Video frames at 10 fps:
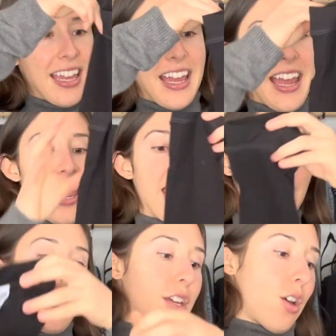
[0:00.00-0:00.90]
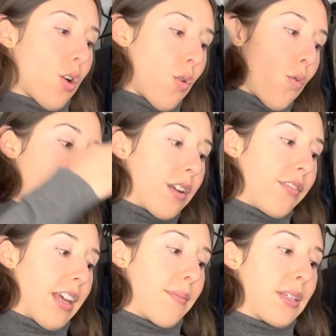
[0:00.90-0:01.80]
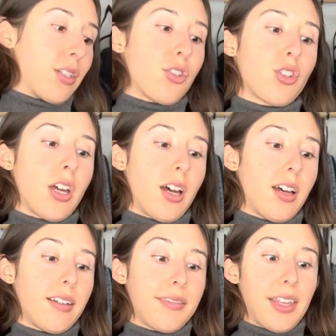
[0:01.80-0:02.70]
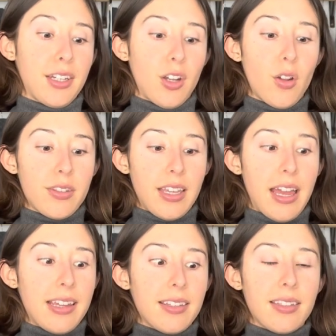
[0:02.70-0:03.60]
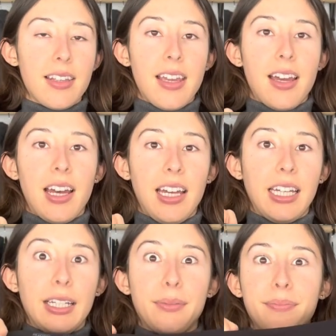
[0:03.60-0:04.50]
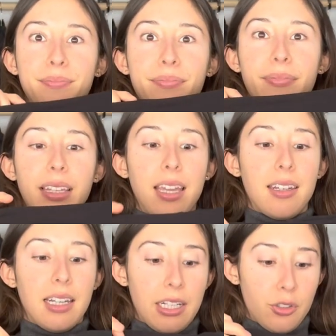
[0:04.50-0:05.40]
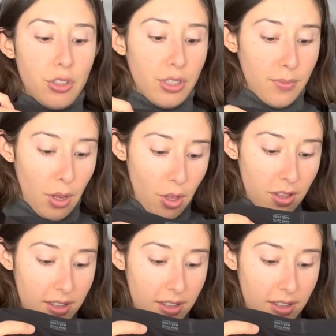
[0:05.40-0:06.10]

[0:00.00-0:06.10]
and one of them is the adult size, and an extra small.